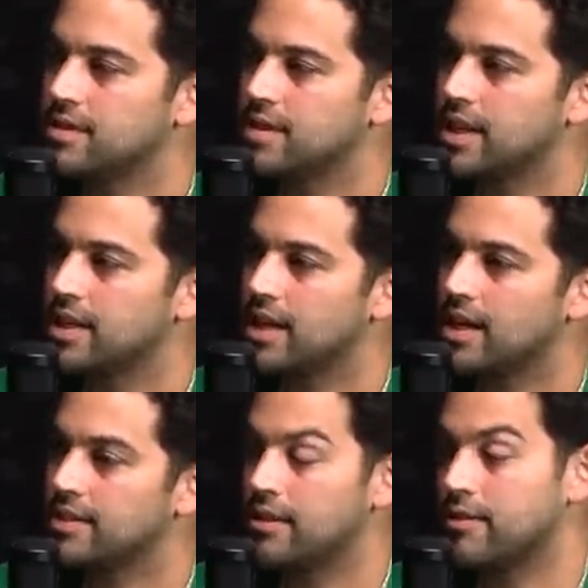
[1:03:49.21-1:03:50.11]
like I
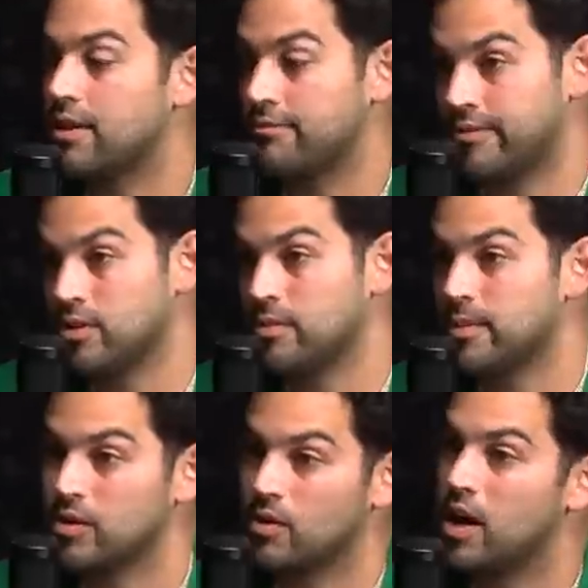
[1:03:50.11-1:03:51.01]
def- I film,
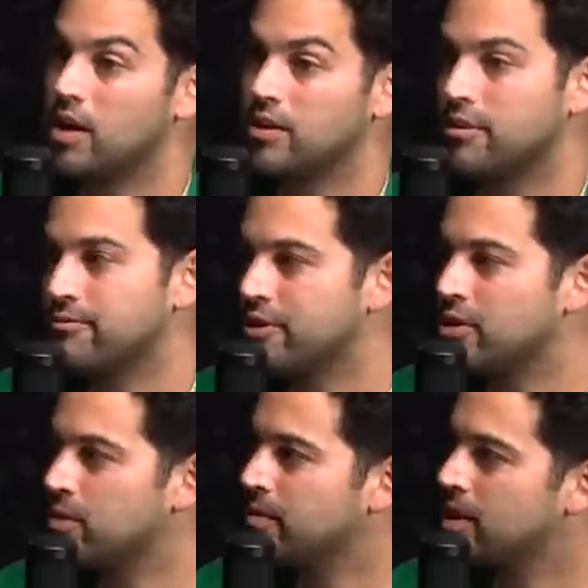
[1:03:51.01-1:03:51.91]
I'll go out and I'll
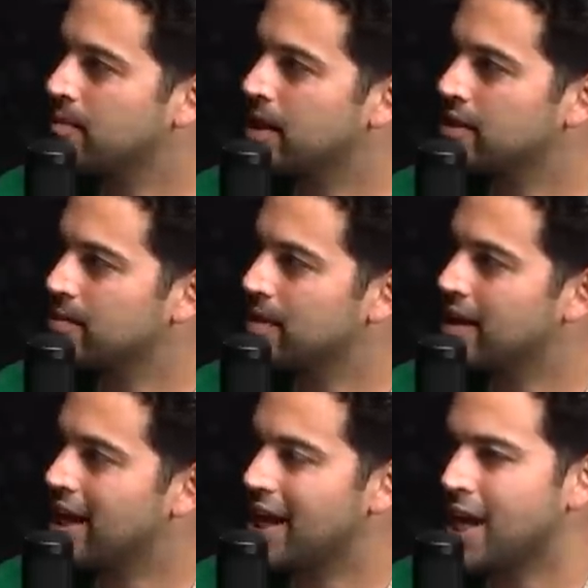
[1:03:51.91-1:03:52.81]
film, yeah. but I'm like, am I
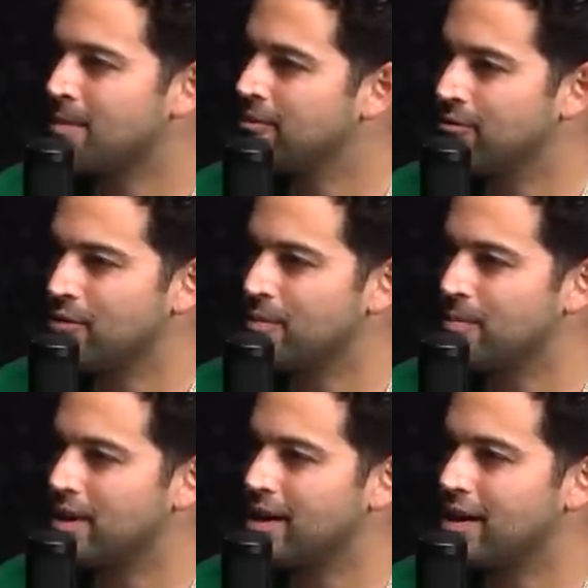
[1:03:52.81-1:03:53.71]
aiming for
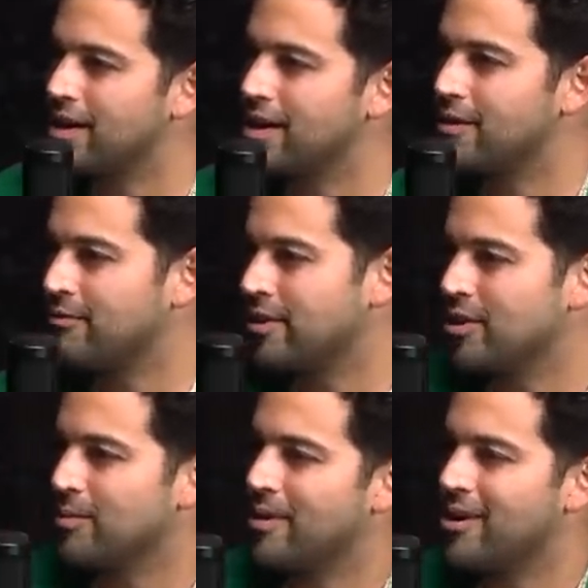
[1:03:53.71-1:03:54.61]
a, a
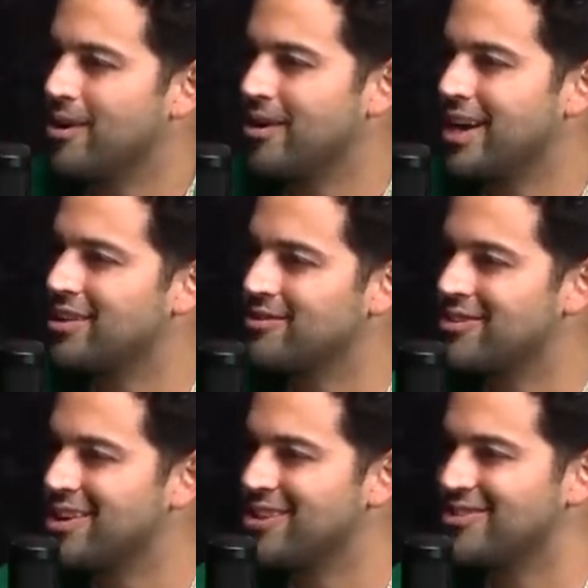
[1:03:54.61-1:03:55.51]
video part? I don't
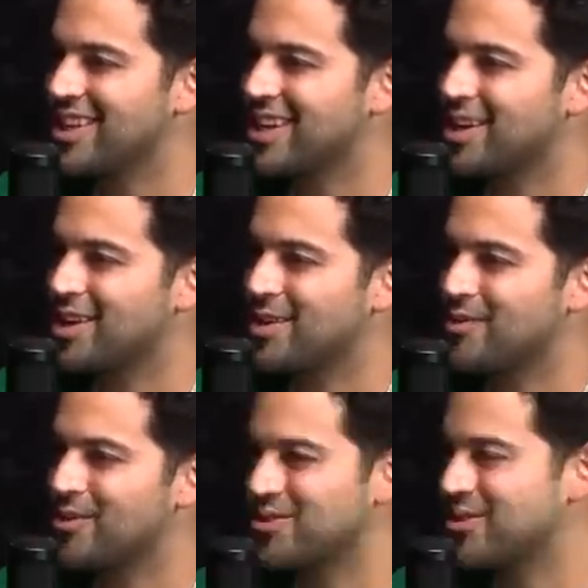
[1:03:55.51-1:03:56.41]
know, like, uh,
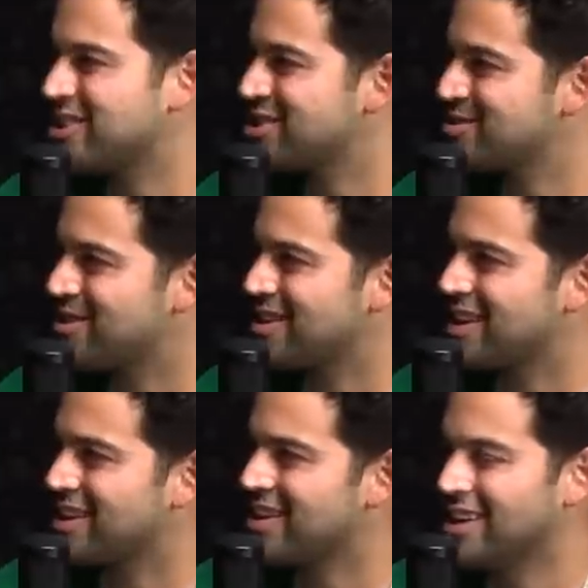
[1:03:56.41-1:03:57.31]
or do I just want to
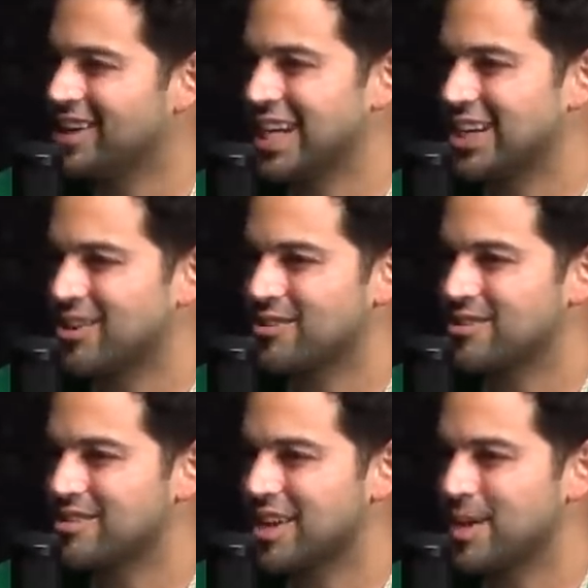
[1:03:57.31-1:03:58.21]
like go to the
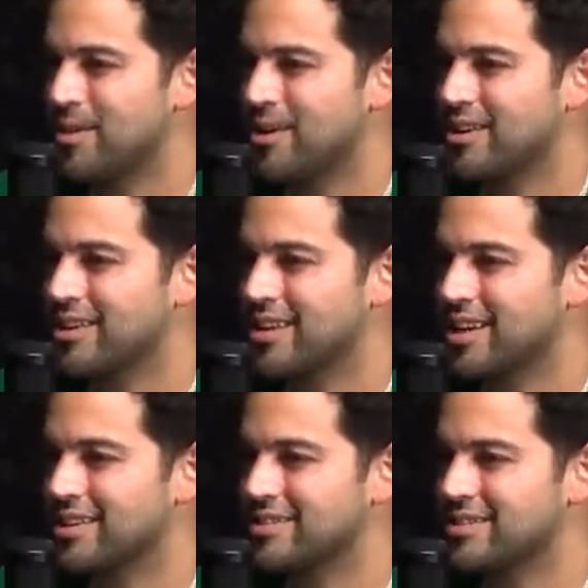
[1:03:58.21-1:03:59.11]
skate park and
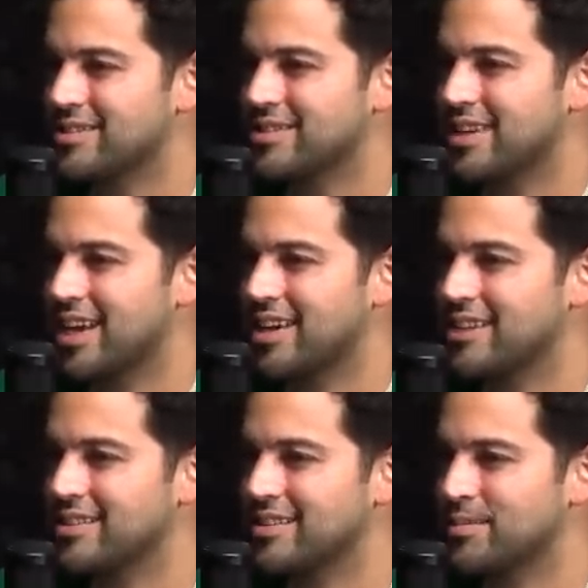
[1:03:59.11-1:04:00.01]
like just
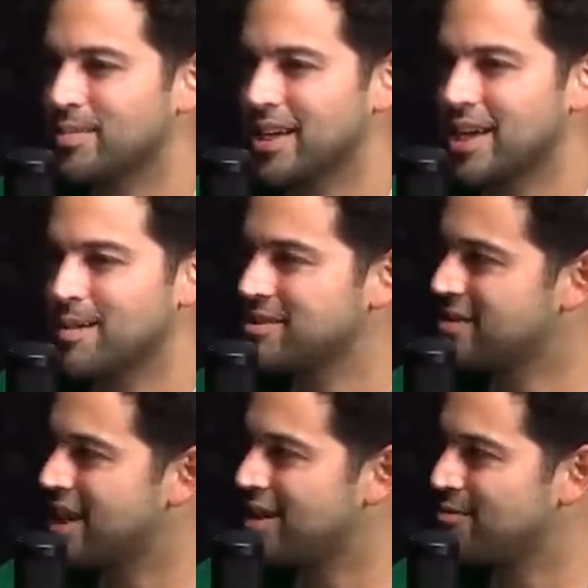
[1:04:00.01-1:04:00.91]
skate, play games of
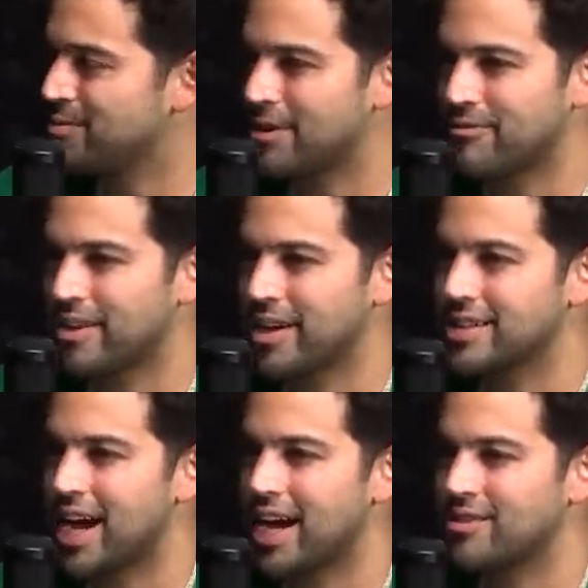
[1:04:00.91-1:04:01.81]
skate with my friends?
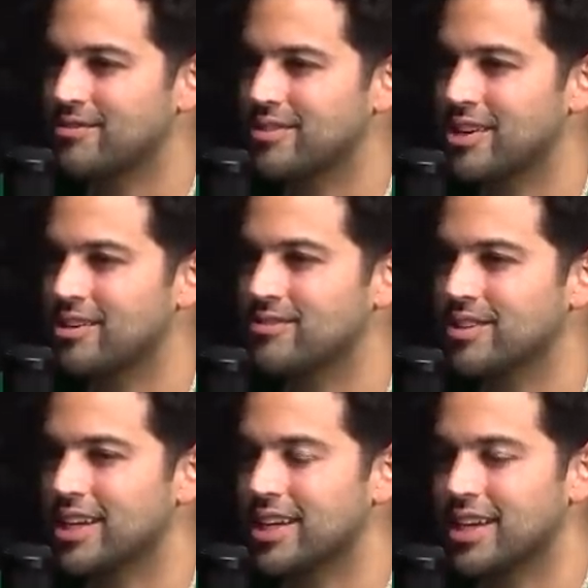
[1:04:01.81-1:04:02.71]
I don't know,
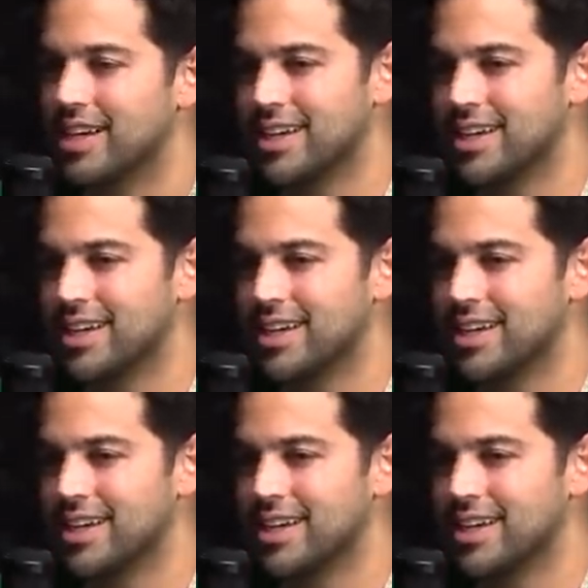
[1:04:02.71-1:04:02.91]
like, it's a